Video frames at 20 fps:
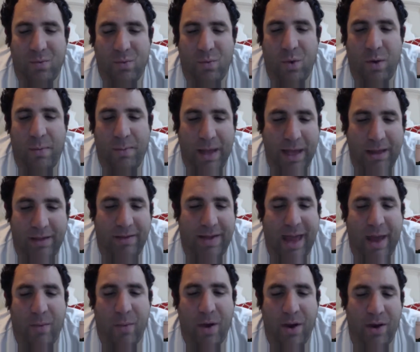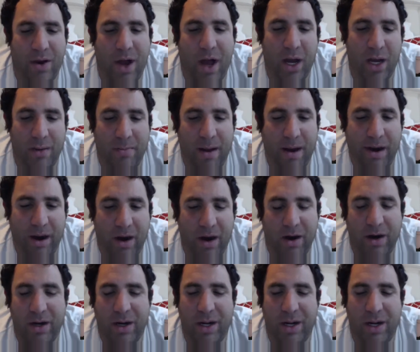replace that one dog in my heart,